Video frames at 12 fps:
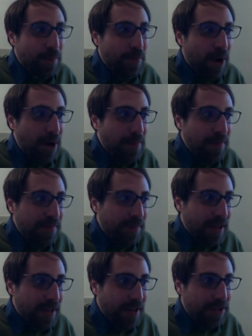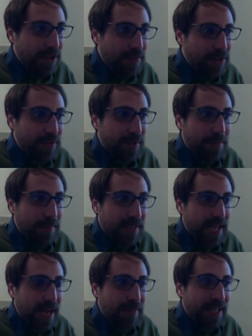problem there in terms of the
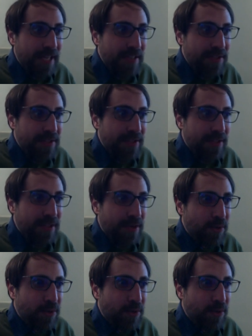pandemic is the